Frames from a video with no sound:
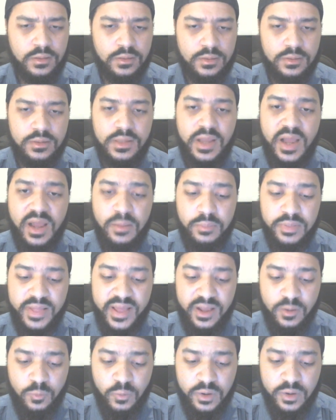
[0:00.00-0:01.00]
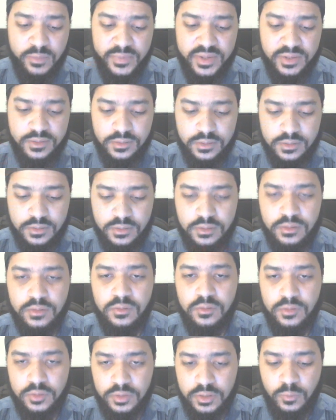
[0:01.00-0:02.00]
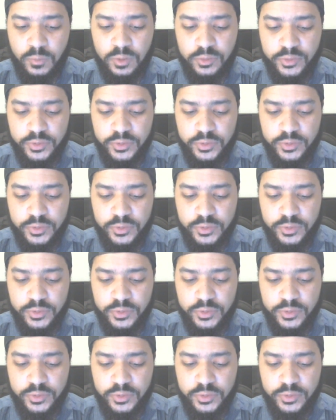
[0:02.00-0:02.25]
non-black women, will